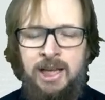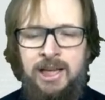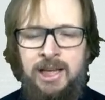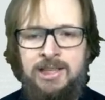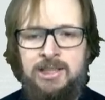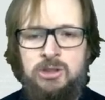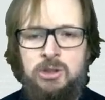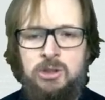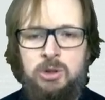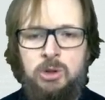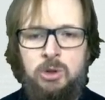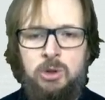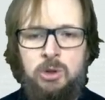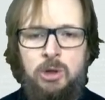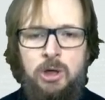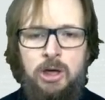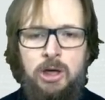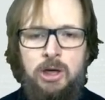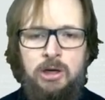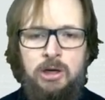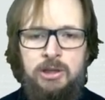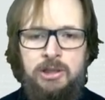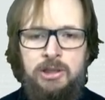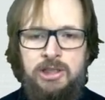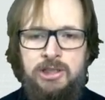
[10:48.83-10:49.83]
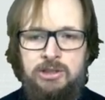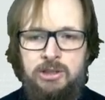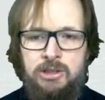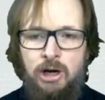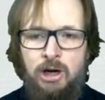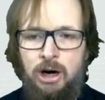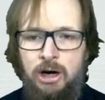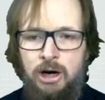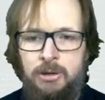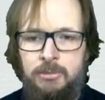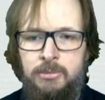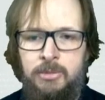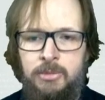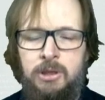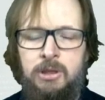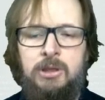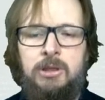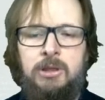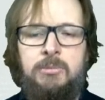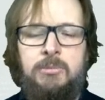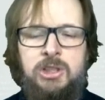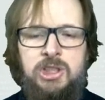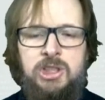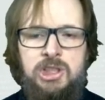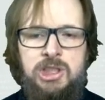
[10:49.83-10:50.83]
And so it's
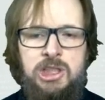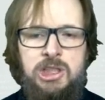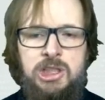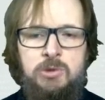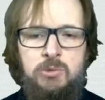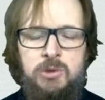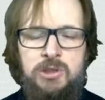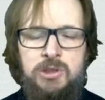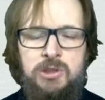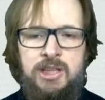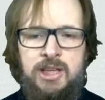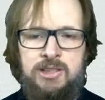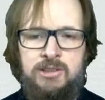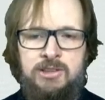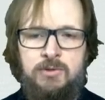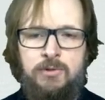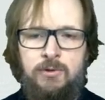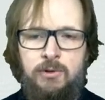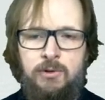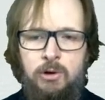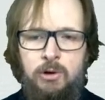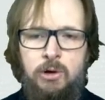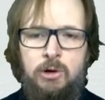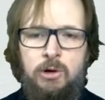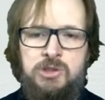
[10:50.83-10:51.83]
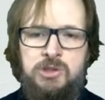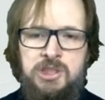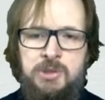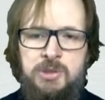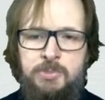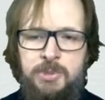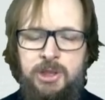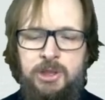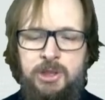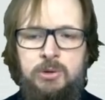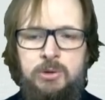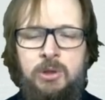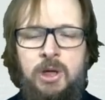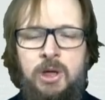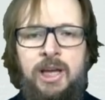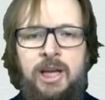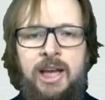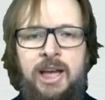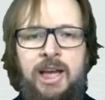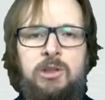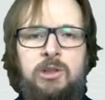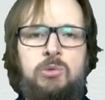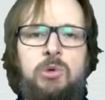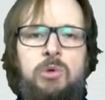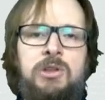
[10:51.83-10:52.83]
ARM machine which has 4 CPU
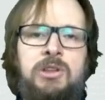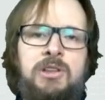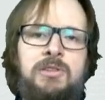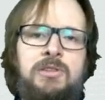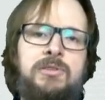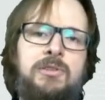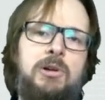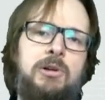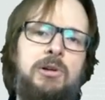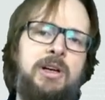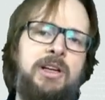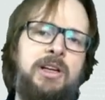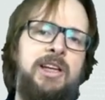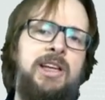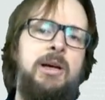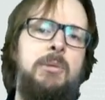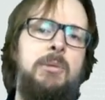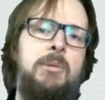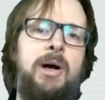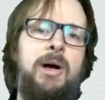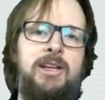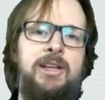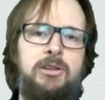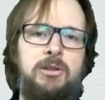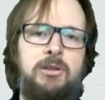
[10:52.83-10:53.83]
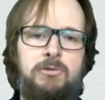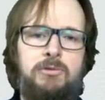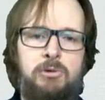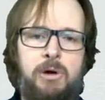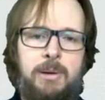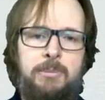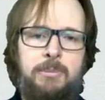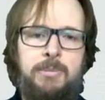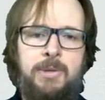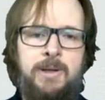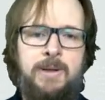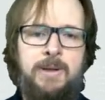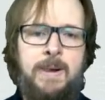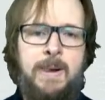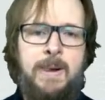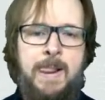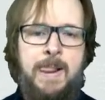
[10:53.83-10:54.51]
and 24 GB of RAM.